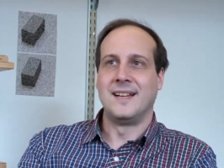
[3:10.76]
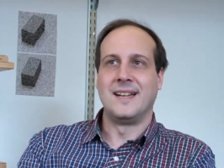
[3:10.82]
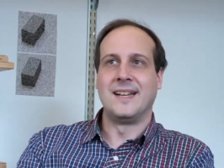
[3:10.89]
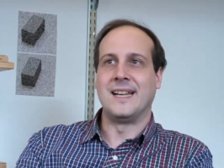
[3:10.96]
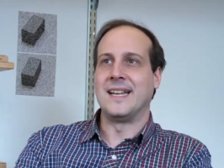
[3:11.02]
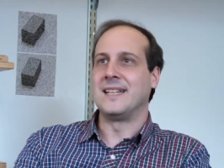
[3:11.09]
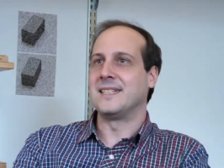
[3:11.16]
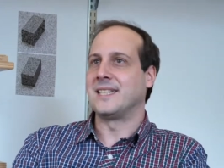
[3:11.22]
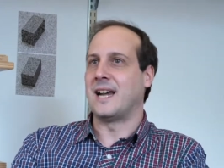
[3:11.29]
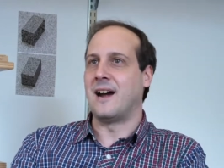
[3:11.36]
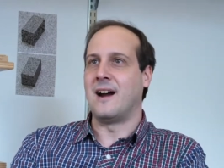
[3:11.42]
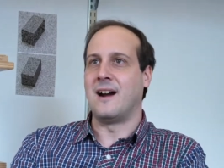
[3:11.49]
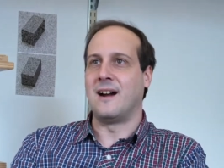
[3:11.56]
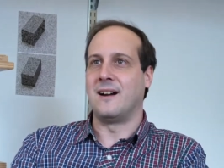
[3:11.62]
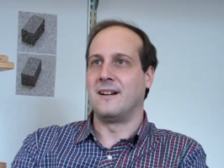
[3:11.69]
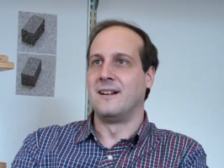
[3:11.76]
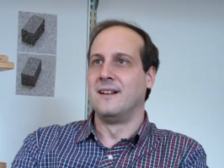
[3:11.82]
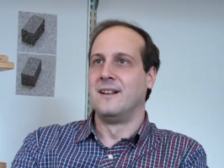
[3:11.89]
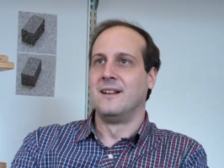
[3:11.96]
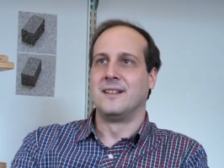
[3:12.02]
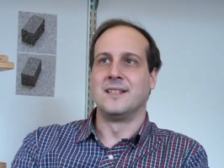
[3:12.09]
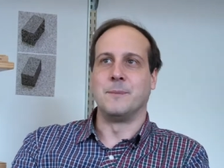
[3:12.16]
lanes are,
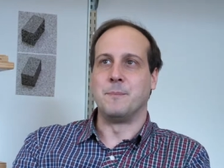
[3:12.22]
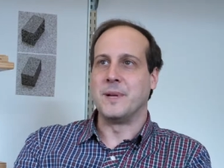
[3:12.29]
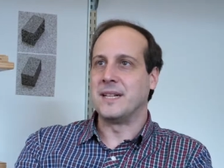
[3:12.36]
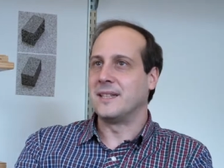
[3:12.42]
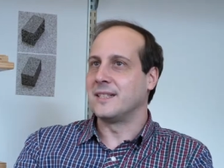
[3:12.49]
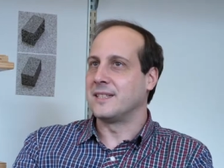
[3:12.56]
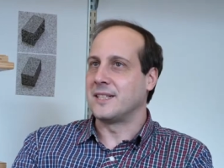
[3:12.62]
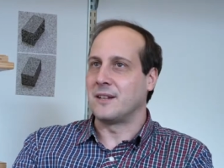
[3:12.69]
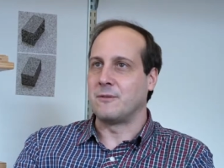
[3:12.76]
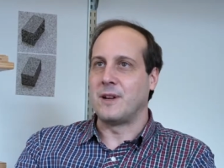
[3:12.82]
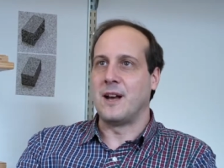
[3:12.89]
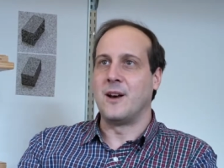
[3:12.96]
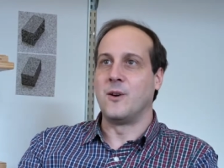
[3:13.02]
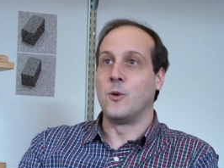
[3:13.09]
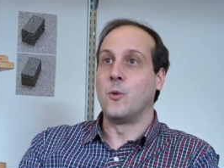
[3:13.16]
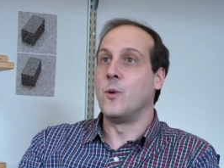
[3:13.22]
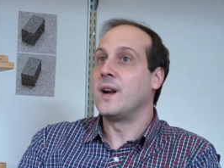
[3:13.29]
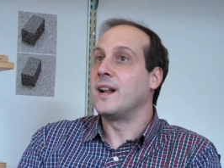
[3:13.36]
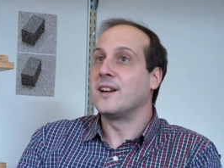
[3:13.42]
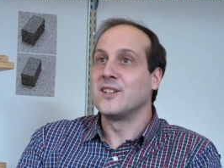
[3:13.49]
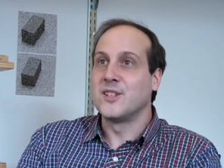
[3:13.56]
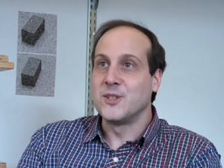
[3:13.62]
the buildings around,
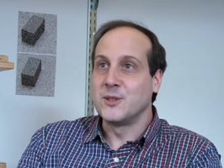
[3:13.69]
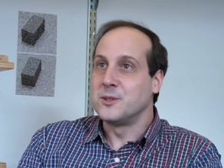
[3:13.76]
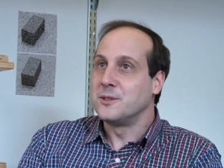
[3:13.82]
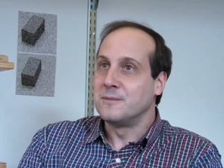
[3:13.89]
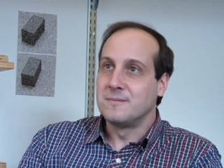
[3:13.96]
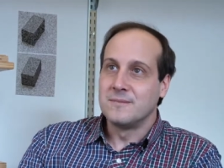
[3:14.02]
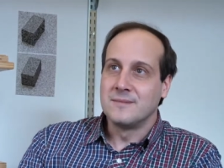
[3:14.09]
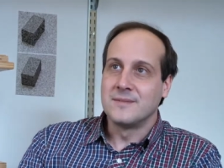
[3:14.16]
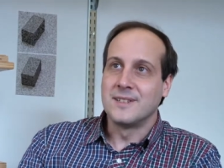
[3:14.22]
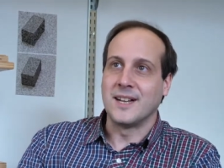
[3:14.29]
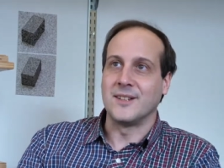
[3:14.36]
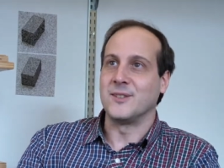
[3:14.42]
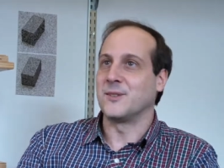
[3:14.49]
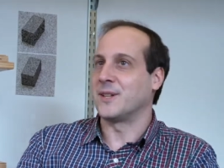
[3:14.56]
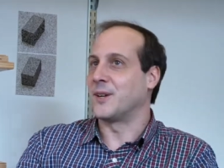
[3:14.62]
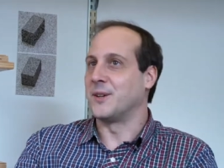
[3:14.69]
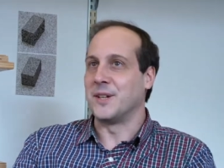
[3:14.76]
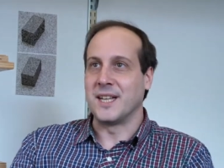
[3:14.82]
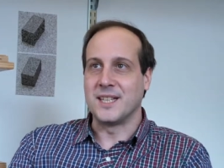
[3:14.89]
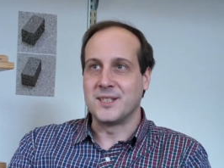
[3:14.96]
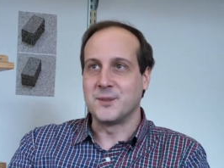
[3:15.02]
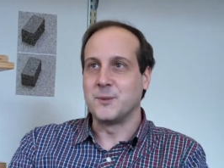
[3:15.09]
where are you, can you
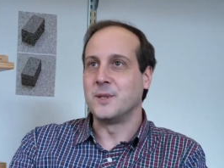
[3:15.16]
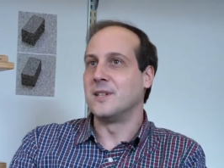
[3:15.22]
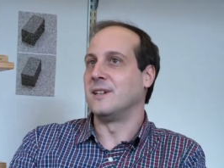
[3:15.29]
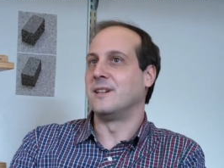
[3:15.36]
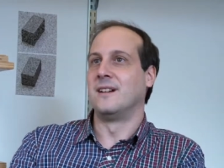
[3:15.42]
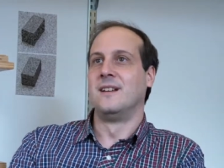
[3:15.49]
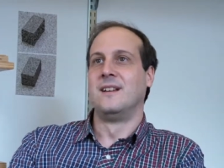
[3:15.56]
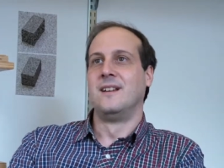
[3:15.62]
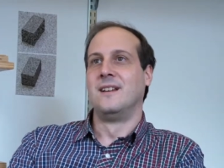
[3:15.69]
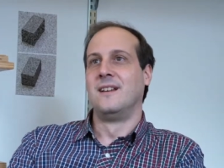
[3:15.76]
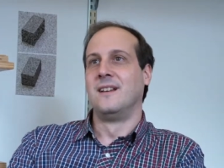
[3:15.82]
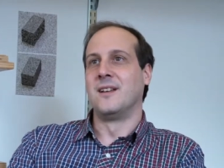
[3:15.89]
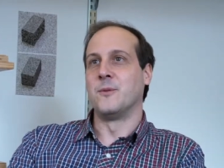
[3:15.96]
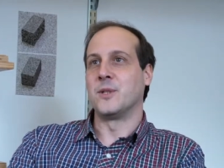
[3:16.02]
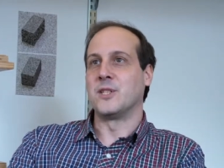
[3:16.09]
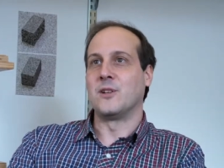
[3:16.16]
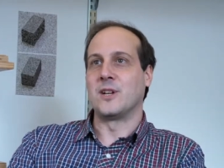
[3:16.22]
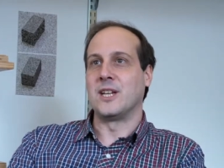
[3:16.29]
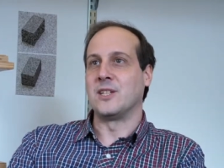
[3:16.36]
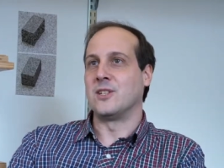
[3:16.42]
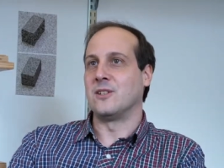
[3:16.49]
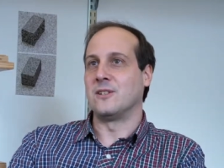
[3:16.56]
recognize where, in which
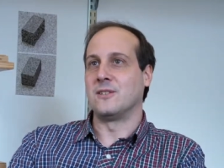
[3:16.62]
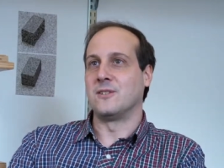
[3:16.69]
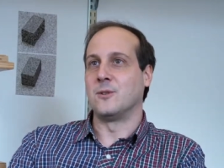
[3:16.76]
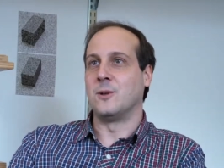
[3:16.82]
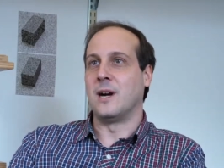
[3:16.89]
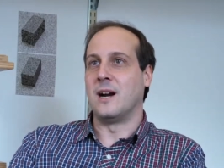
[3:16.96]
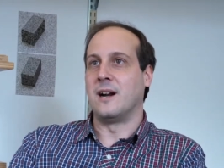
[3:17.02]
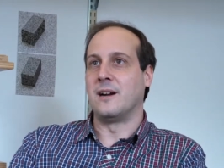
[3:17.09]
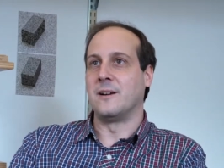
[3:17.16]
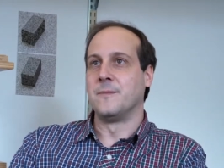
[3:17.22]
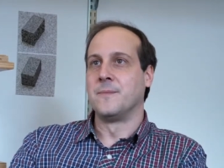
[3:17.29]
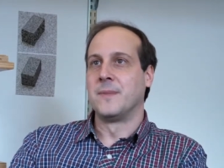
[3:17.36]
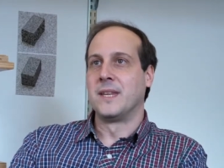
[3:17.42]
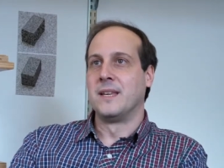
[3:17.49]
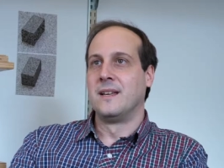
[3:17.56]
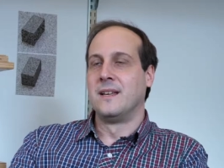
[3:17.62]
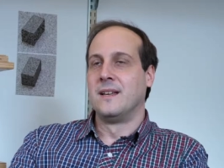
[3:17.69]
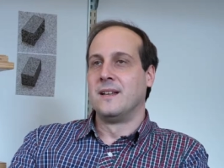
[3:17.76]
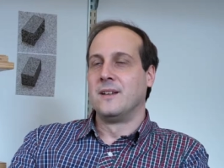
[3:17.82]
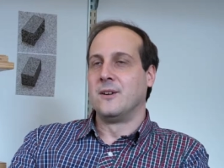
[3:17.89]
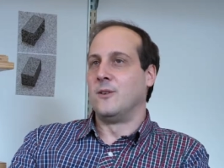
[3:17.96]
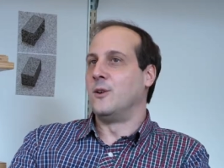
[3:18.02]
location you are?
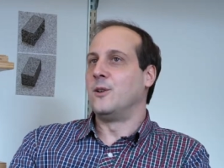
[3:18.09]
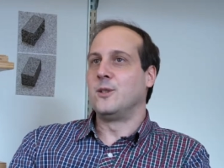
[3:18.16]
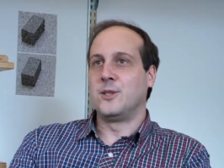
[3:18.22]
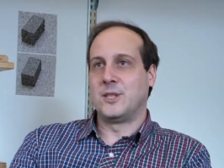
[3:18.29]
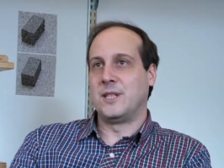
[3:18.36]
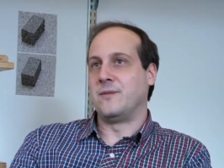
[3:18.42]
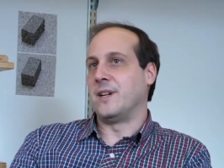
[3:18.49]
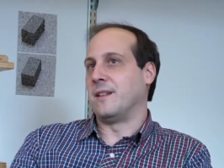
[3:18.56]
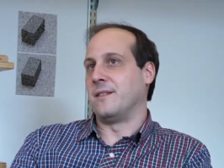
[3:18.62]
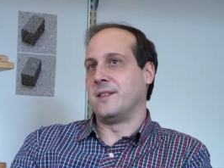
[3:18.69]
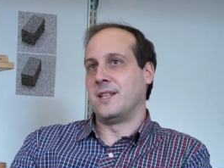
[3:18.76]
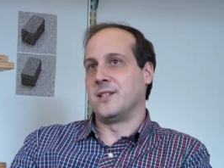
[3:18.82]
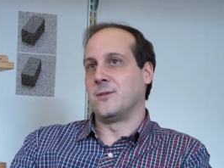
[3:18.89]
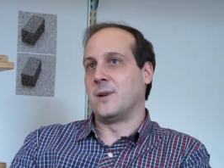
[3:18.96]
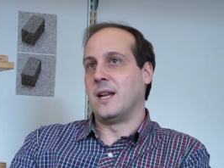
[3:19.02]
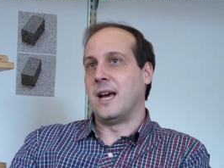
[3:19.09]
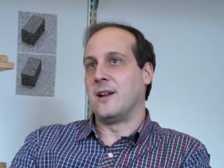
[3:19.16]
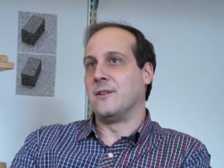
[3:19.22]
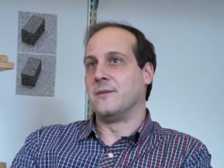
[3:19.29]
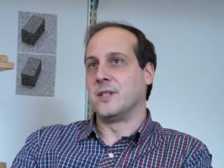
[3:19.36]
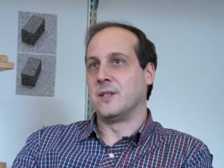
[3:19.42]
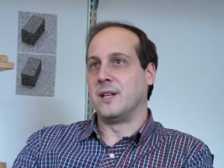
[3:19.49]
All those different things rely
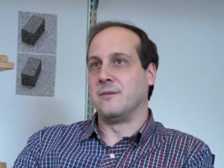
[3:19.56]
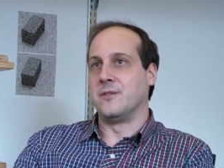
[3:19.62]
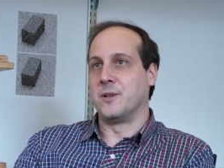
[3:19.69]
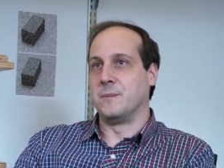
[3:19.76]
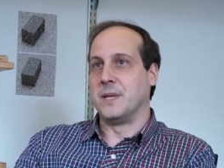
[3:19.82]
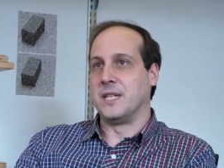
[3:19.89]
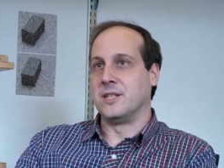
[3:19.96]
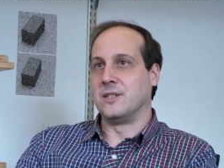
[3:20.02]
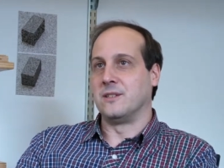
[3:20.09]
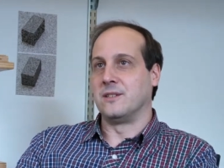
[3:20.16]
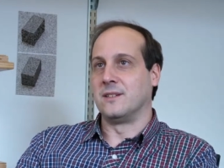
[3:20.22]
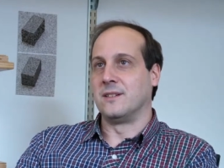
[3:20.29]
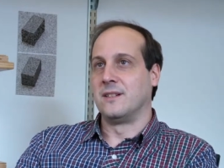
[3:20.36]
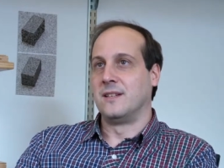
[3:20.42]
on visual information.